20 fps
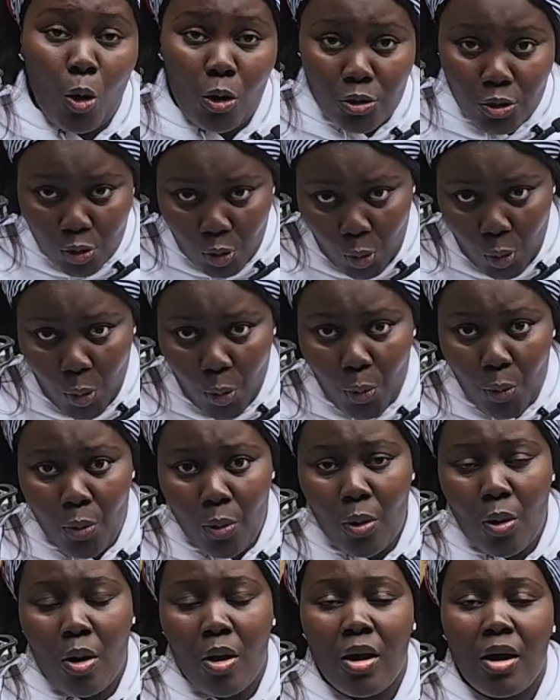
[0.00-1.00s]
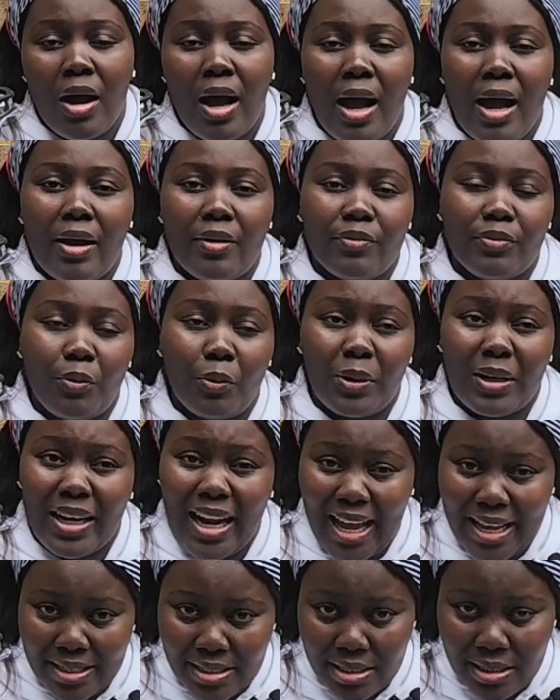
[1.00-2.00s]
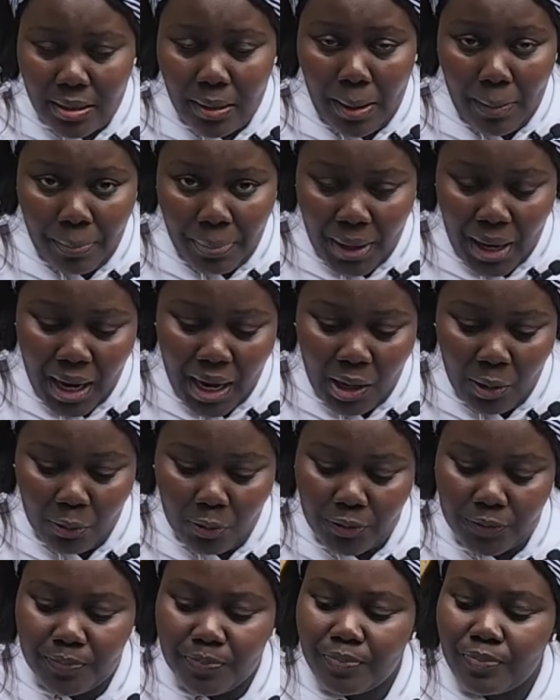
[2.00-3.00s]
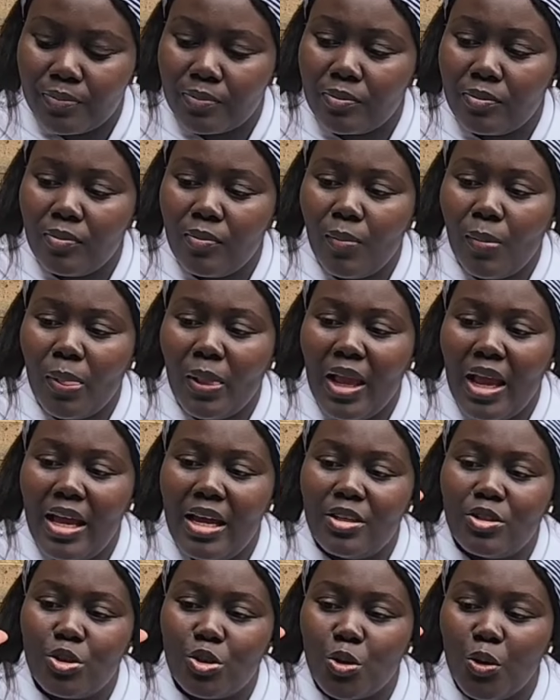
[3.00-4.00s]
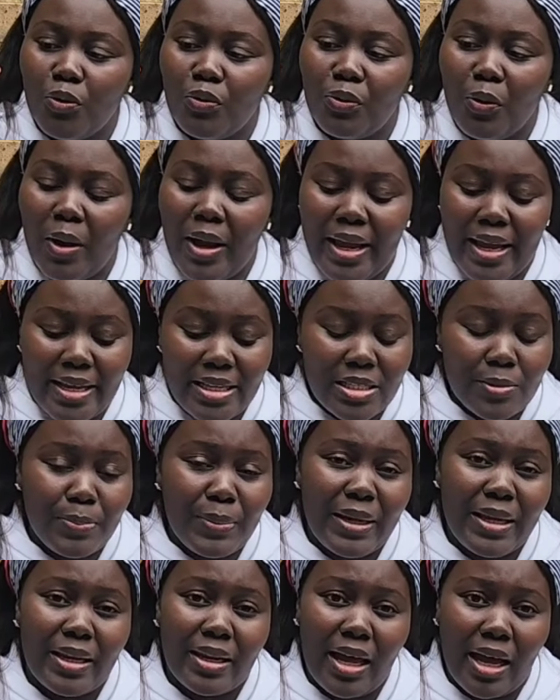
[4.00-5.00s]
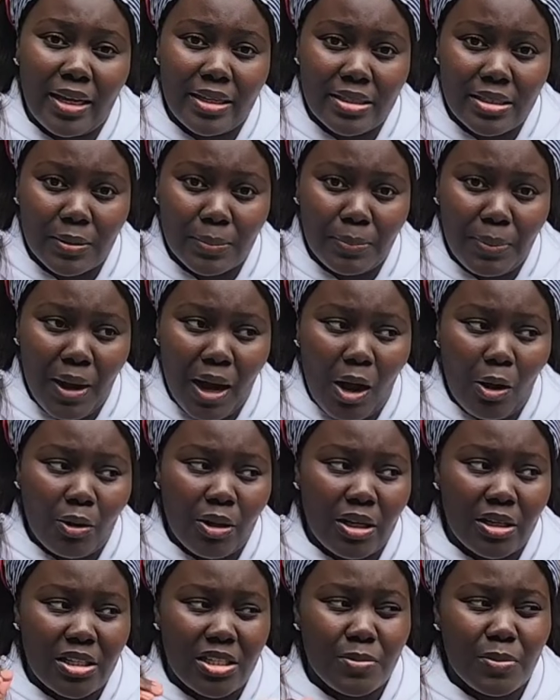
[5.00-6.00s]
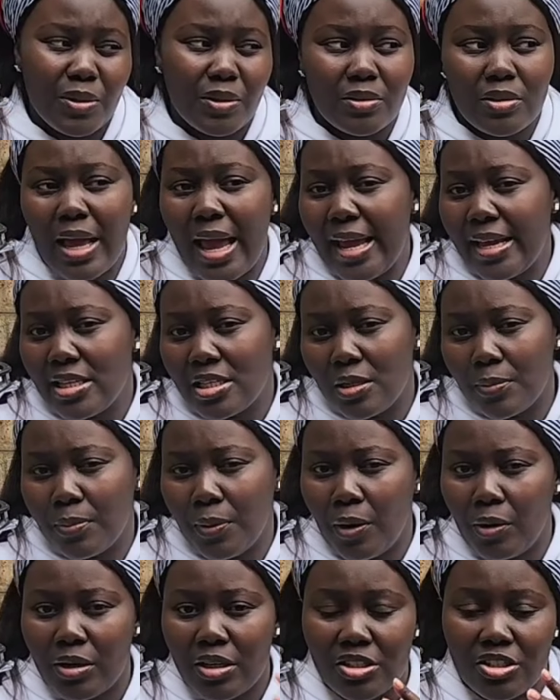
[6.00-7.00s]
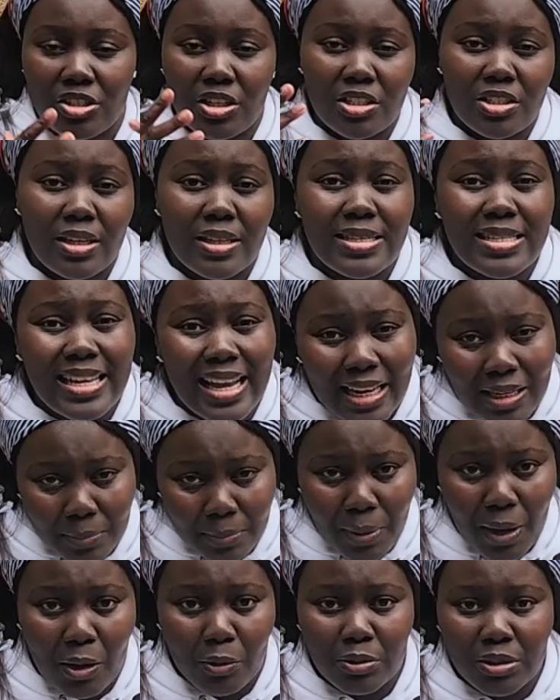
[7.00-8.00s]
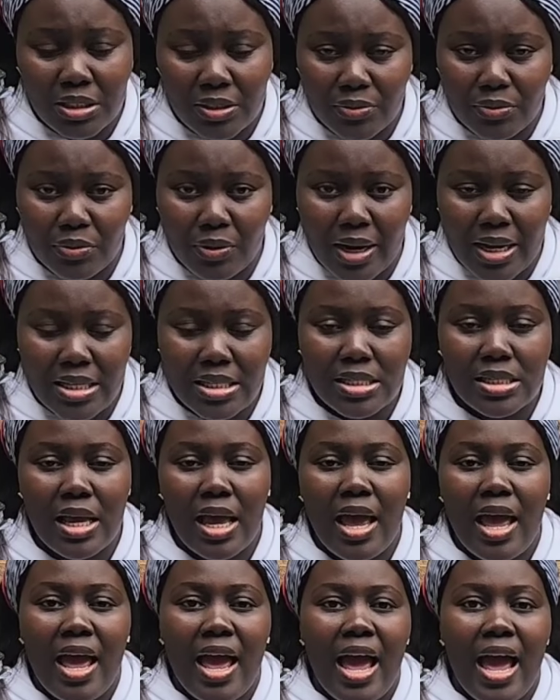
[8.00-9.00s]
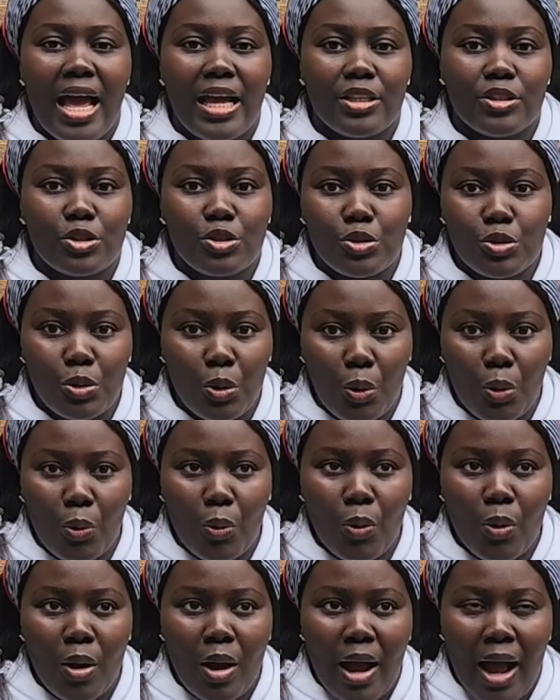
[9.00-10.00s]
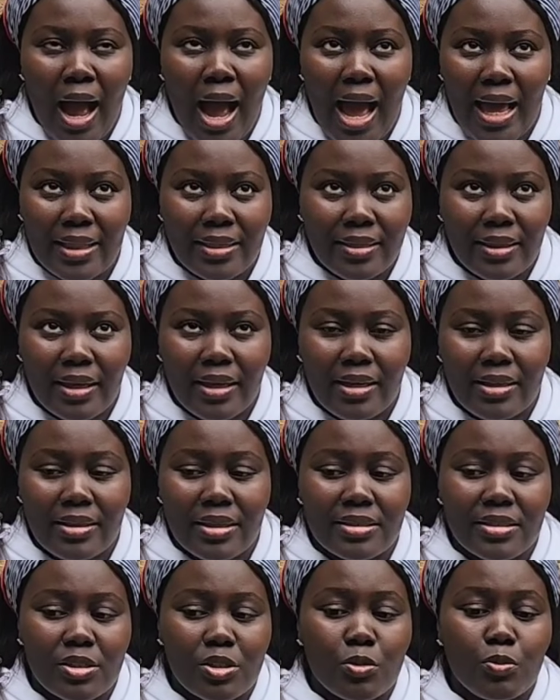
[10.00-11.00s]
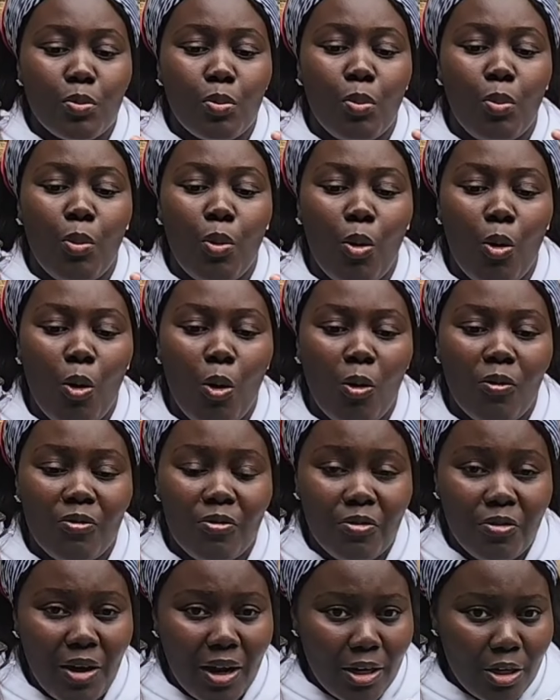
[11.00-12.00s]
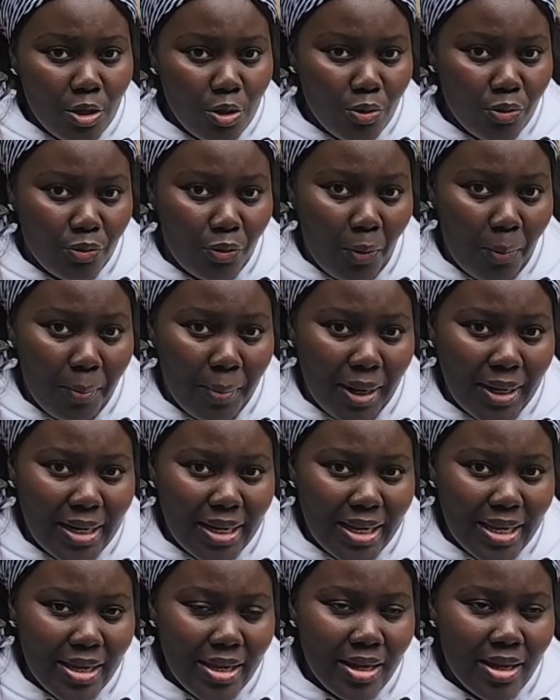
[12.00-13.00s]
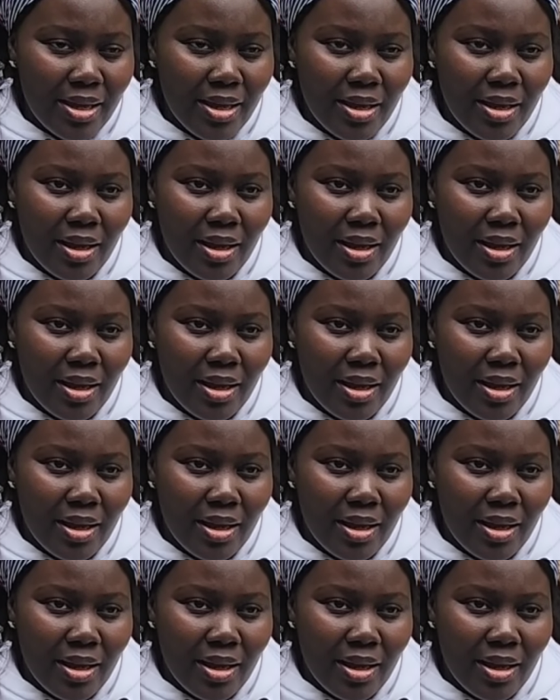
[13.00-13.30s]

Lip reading: Costco for £90. And so for it being £90 and it's being £80, it's just a £10 difference. And so I think this is more value for money